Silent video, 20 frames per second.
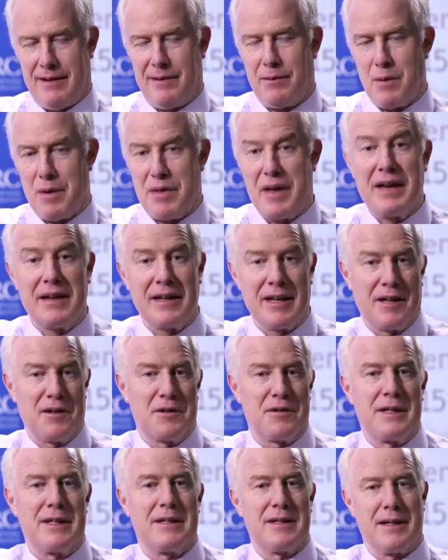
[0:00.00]
within
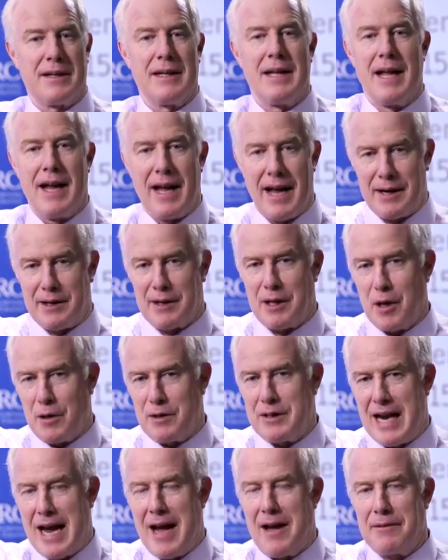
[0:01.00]
countries and go
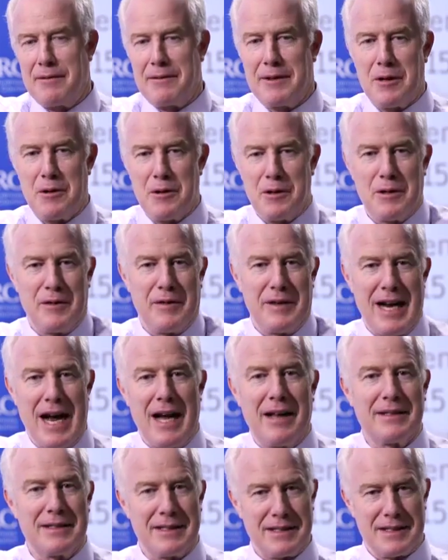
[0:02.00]
down the unit of
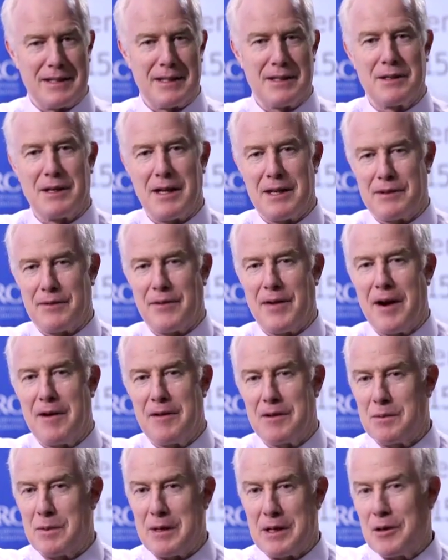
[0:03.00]
analysis as far
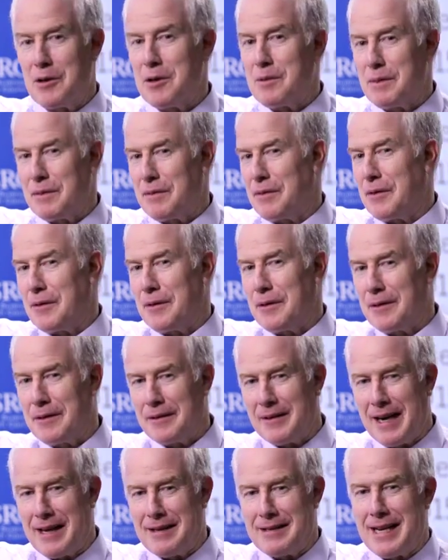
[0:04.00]
as we could
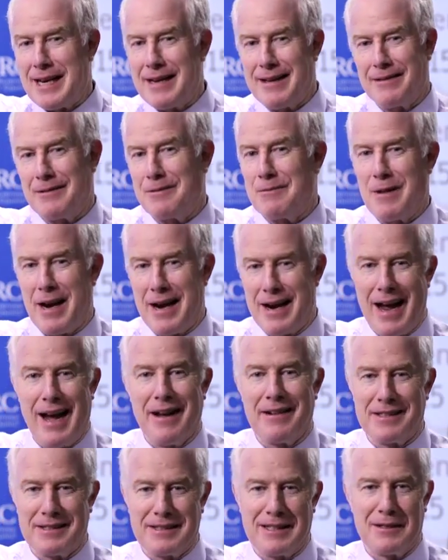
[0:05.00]
before our data ran
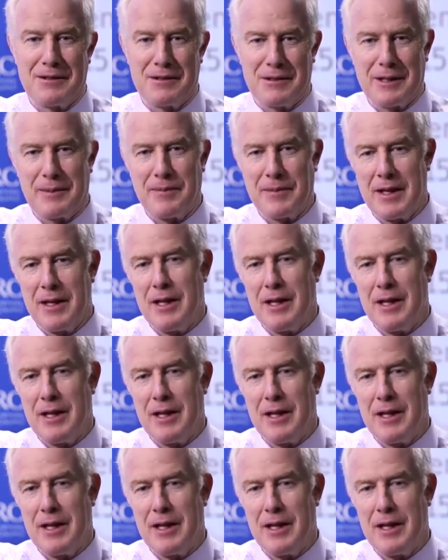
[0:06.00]
out, essentially.